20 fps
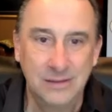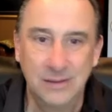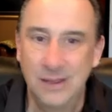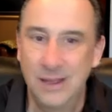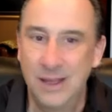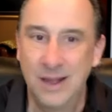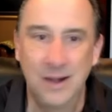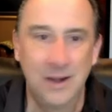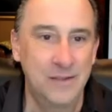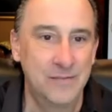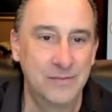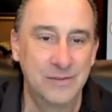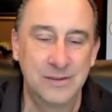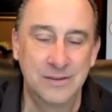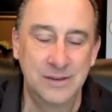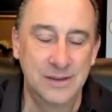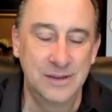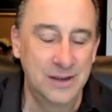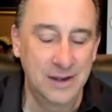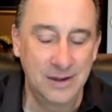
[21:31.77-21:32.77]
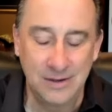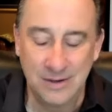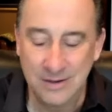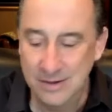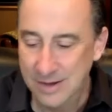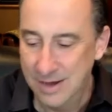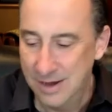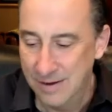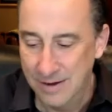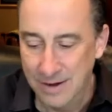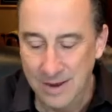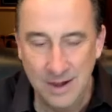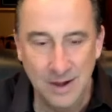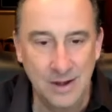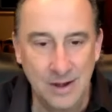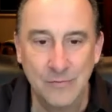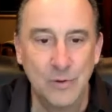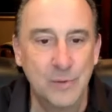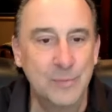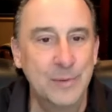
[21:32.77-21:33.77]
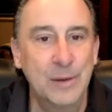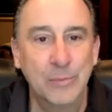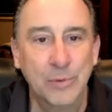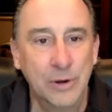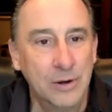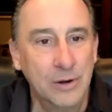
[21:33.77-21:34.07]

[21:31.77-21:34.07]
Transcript: I don't even I don't, Kerry. I don't even remember.